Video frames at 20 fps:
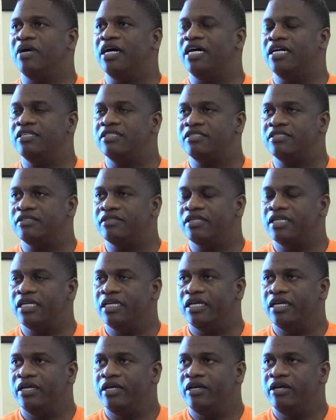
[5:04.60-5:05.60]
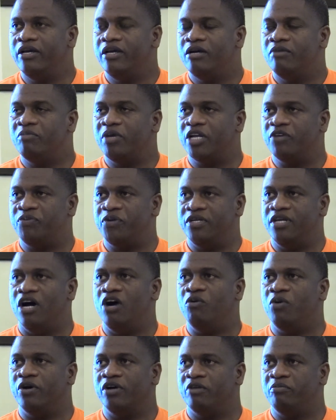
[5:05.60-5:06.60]
months. But if you
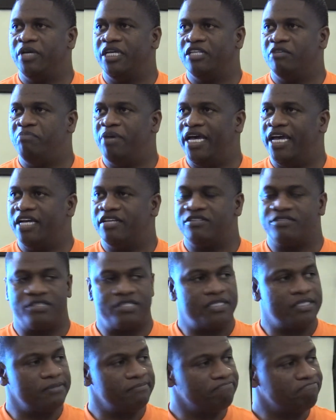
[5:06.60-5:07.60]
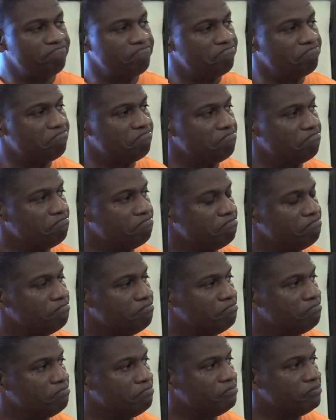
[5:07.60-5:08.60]
don't want to be the best,
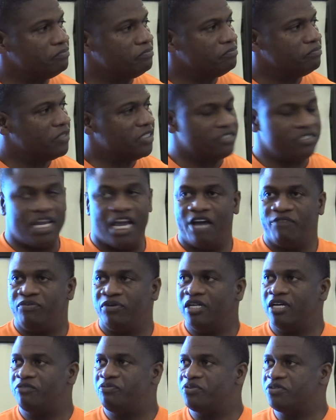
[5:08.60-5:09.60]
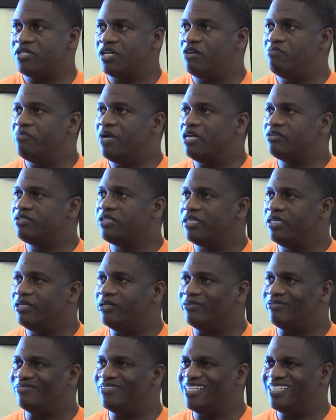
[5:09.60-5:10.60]
it's time to look for something else to
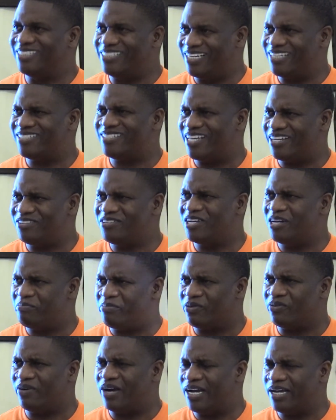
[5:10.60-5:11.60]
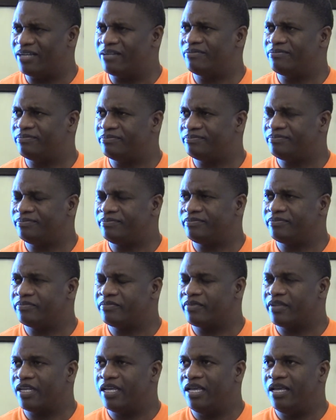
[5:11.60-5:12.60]
do. It's just that simple, right?
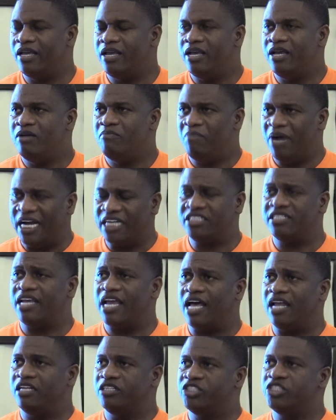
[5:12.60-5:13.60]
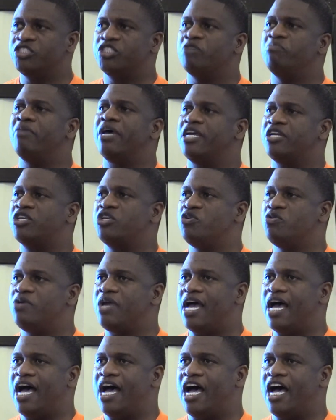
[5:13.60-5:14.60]
My challenge is to make you
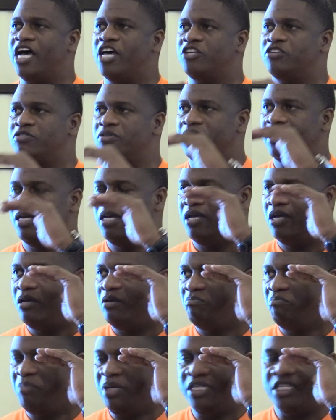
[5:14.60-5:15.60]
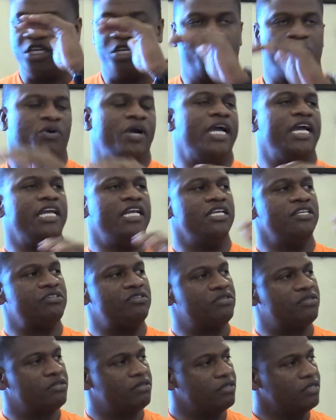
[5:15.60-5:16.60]
guys be the
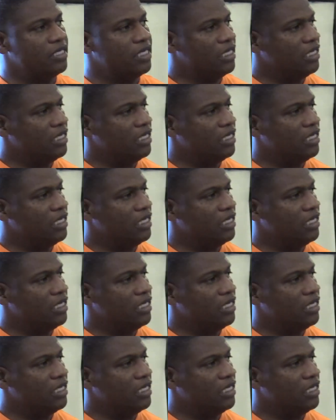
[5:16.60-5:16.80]
greatest